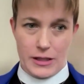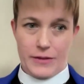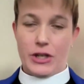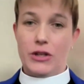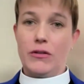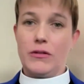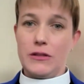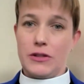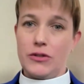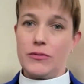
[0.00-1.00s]
Eva
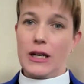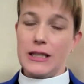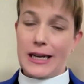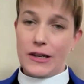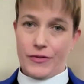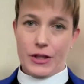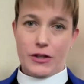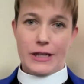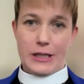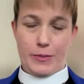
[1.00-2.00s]
noted, to allow for the
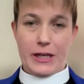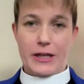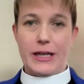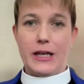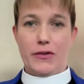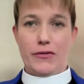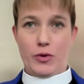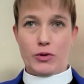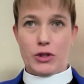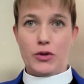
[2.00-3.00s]
grace period of
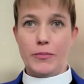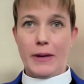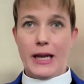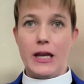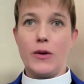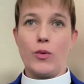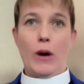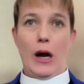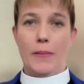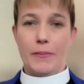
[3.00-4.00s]
folks who may,
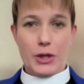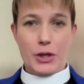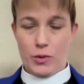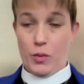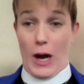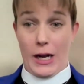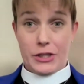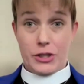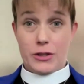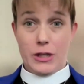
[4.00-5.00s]

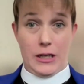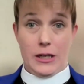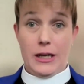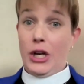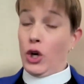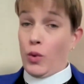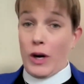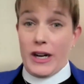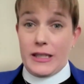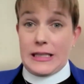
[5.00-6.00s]
watch, who
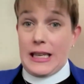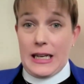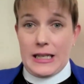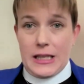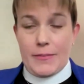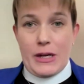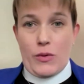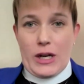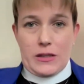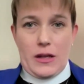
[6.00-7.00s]
work on Sundays and may
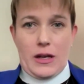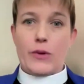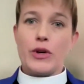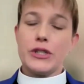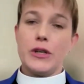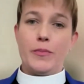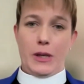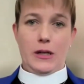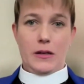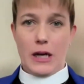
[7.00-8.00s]
watch Sunday worship
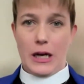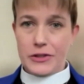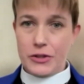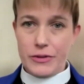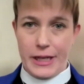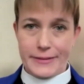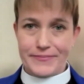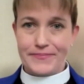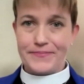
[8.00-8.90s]
on Tuesday,